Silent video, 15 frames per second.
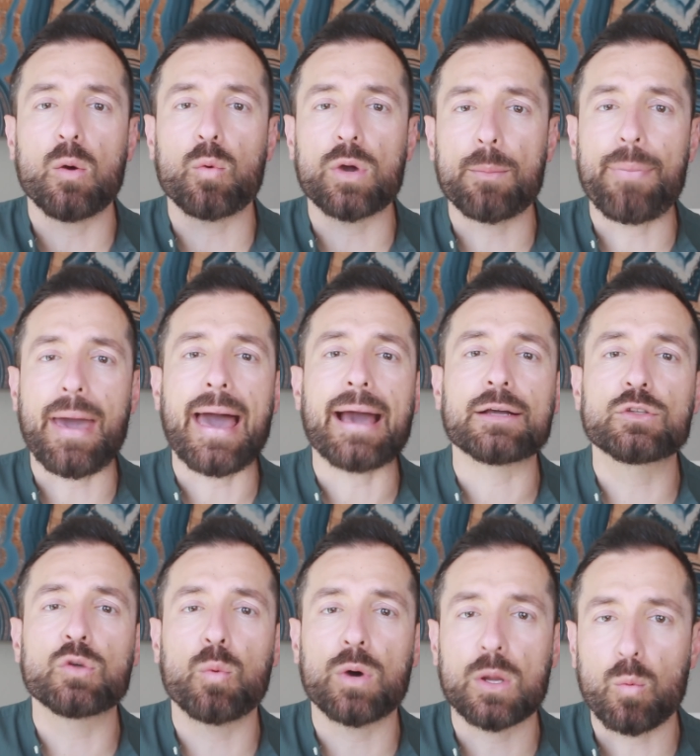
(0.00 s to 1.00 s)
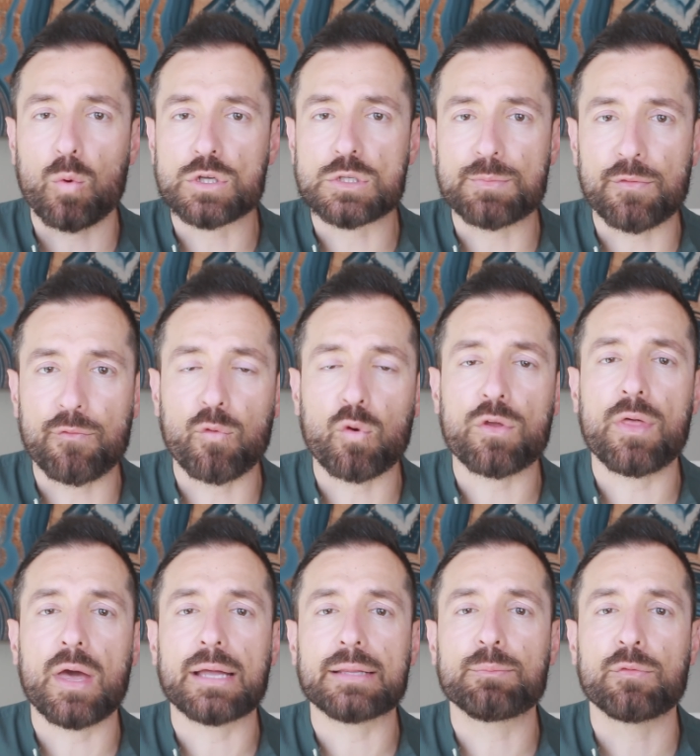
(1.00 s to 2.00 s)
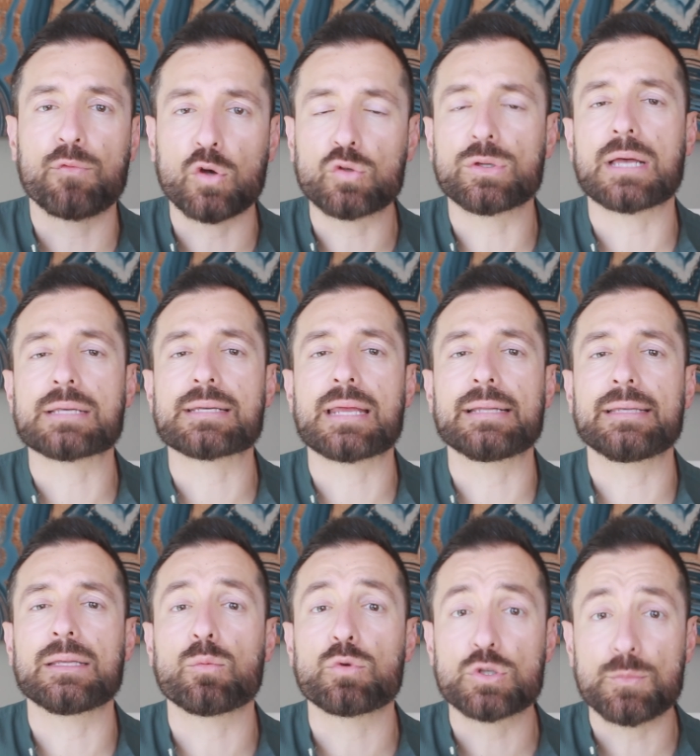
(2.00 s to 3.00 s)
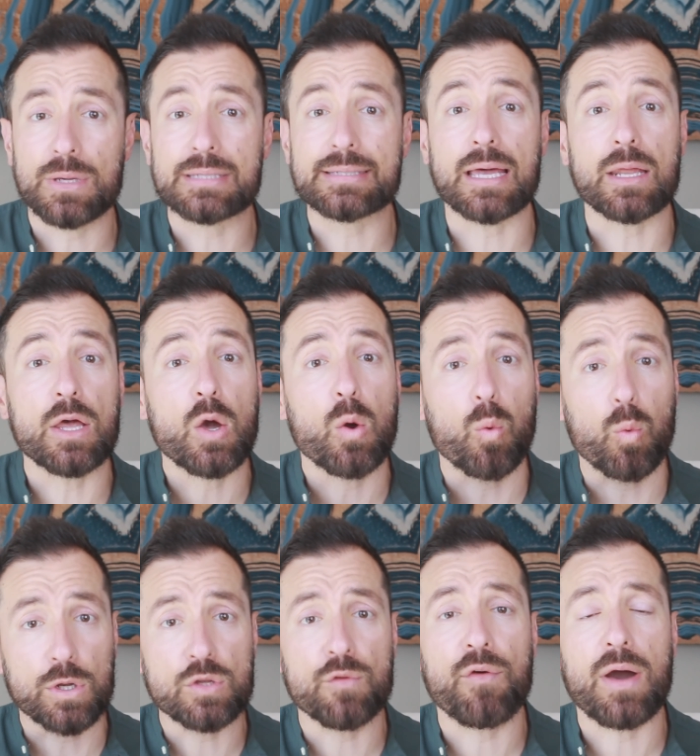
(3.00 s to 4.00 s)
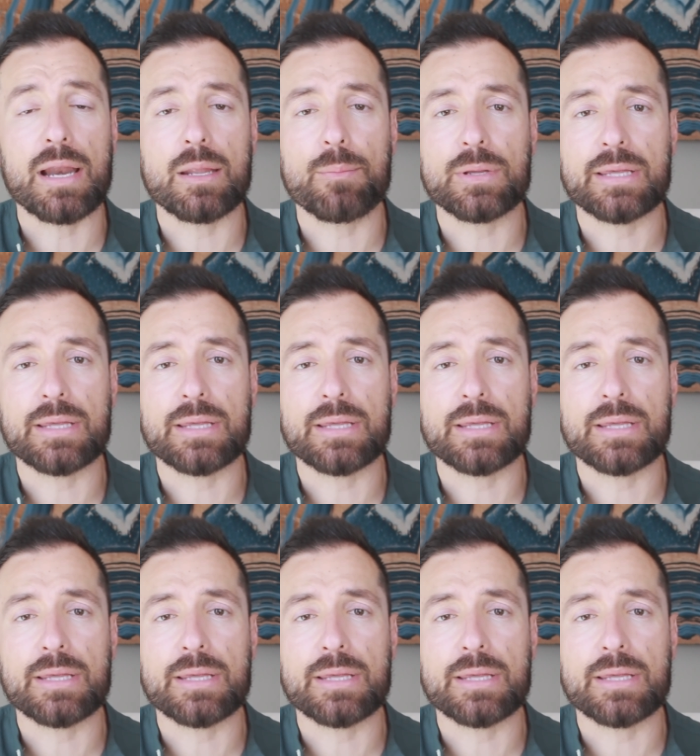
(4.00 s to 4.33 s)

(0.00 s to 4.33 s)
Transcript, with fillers: we're back to what it was before that, before 2019, which means that when you file an